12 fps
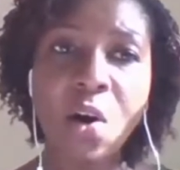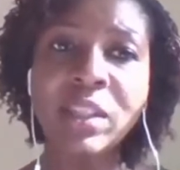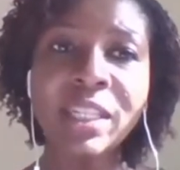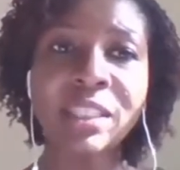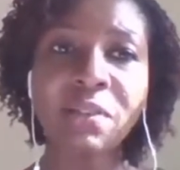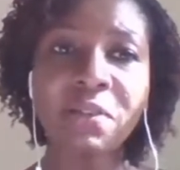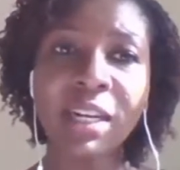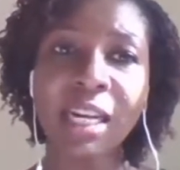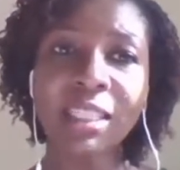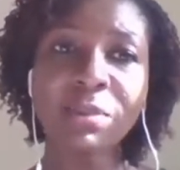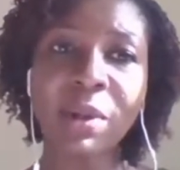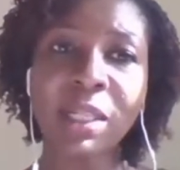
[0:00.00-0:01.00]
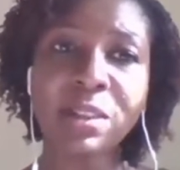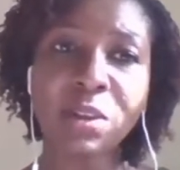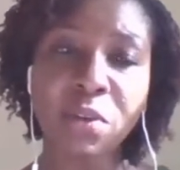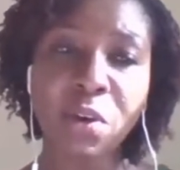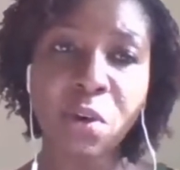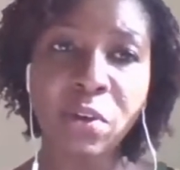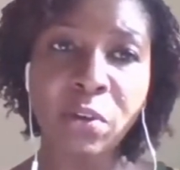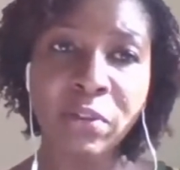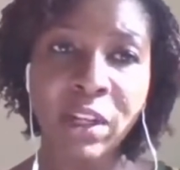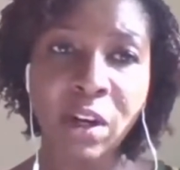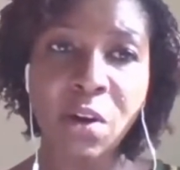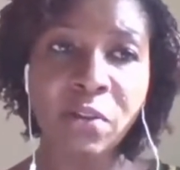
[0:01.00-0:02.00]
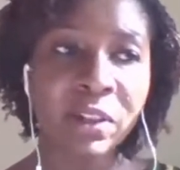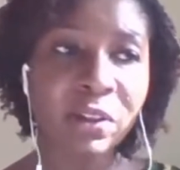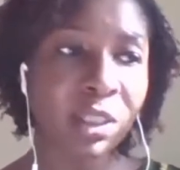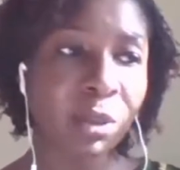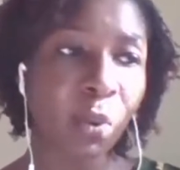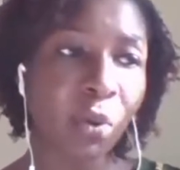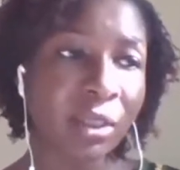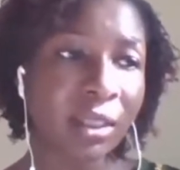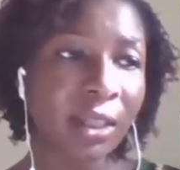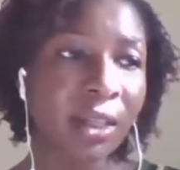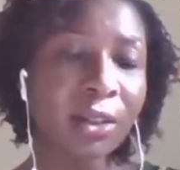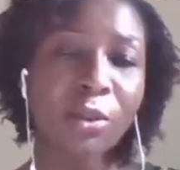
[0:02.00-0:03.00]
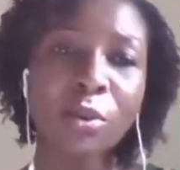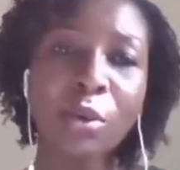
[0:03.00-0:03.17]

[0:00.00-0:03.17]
all the different aspects of the COVID response.